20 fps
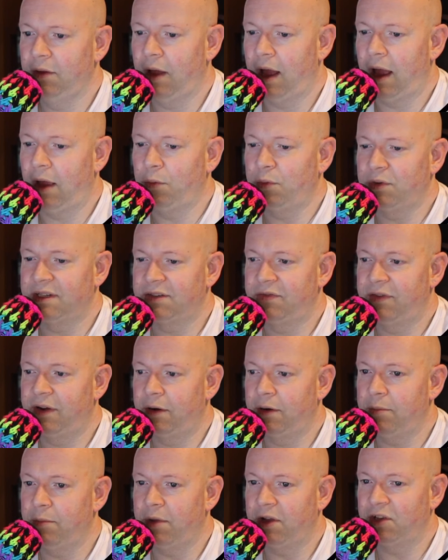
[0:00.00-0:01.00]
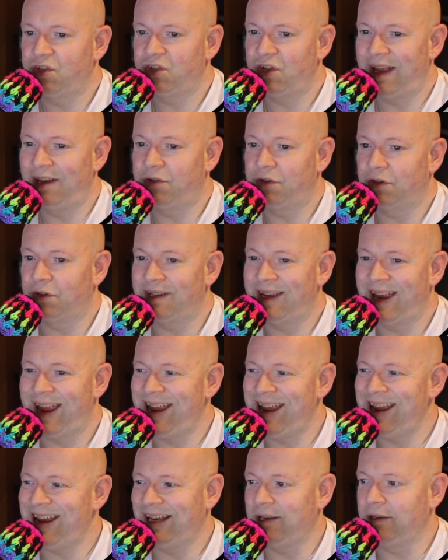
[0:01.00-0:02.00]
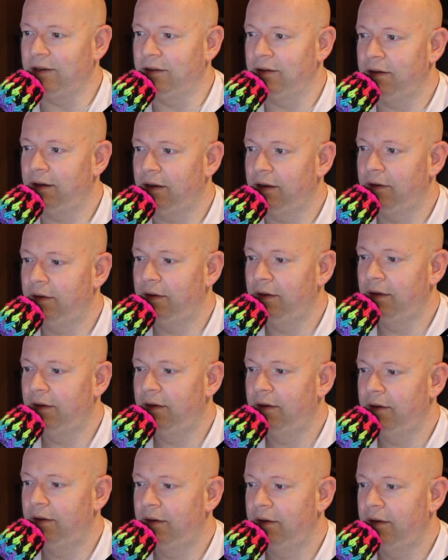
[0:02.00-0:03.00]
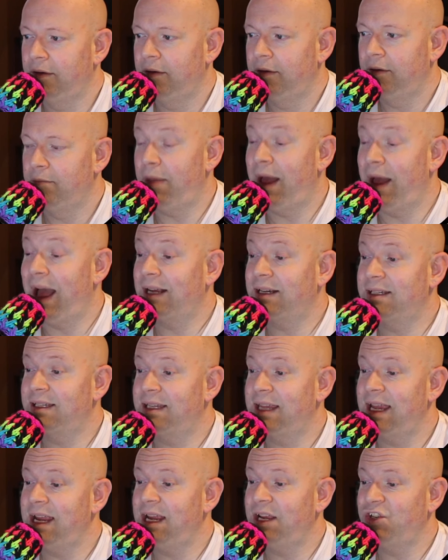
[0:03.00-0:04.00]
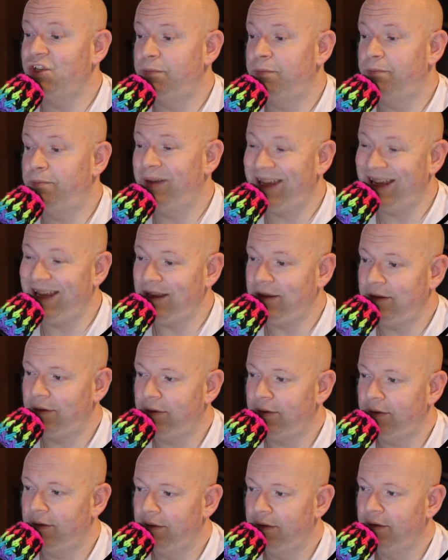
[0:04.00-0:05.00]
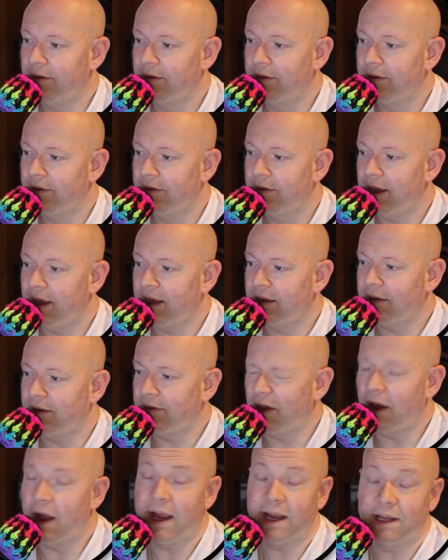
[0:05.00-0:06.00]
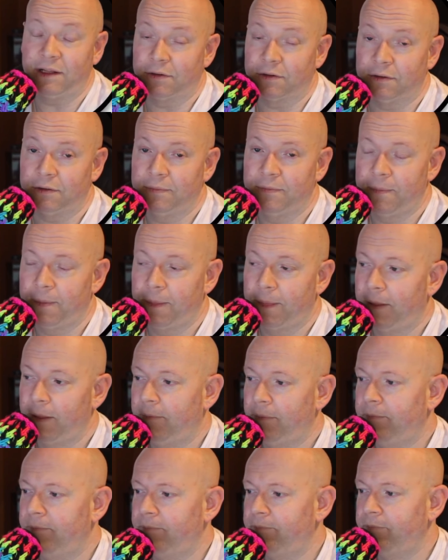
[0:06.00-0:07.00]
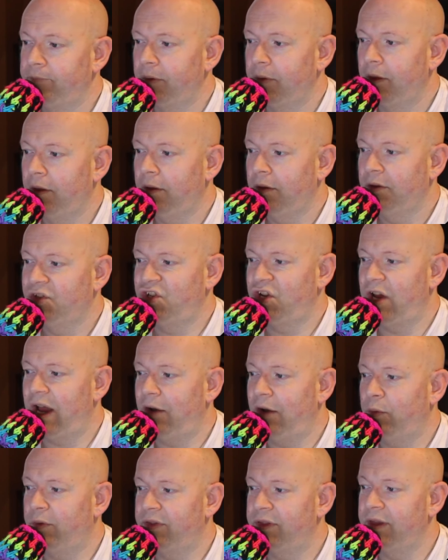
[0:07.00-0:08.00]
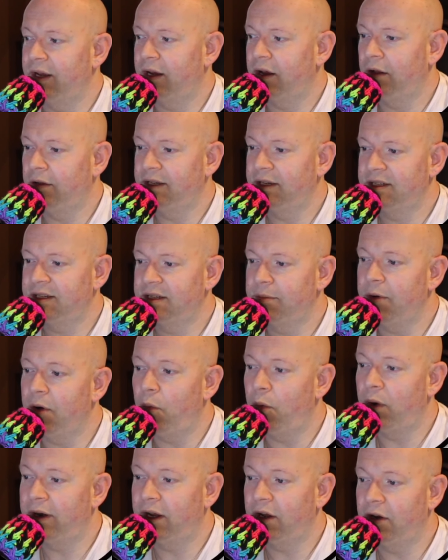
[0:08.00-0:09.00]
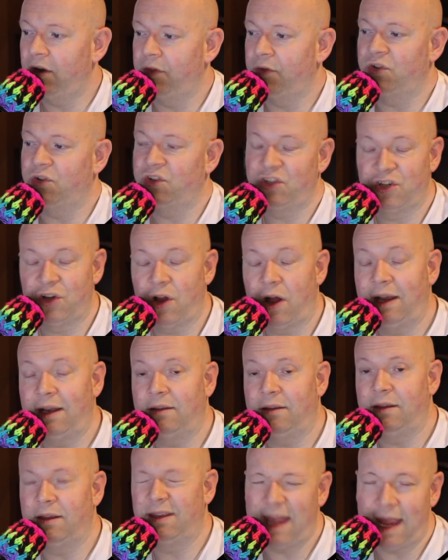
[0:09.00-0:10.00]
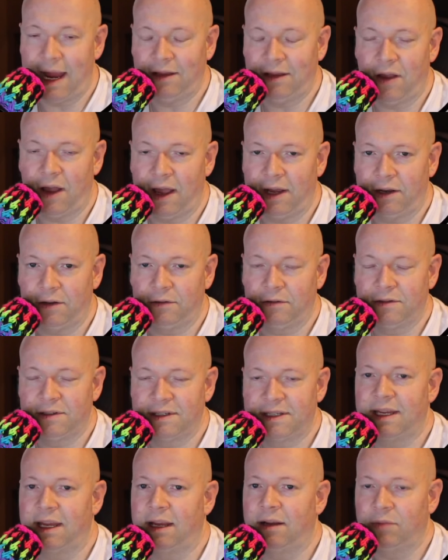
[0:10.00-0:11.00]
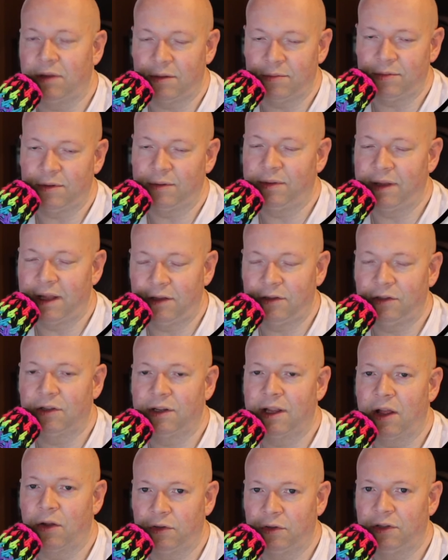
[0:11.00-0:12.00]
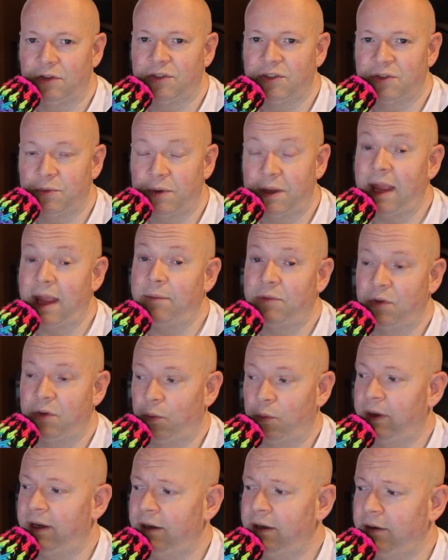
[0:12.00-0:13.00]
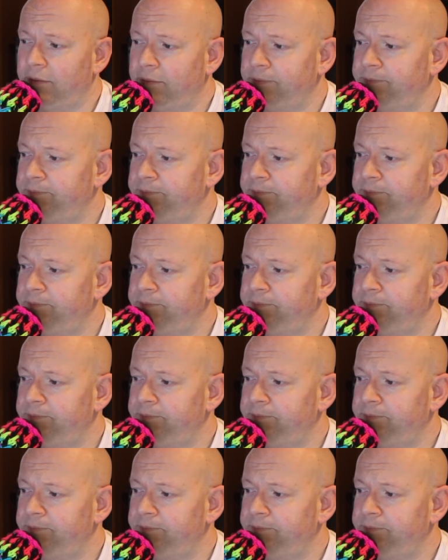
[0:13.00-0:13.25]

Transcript: I was very much entertained. Backstage, Pete and Tyler chat with Nick Aldis about wanting another shot at the tag titles, saying blah, blah, blah, look how close we came to winning.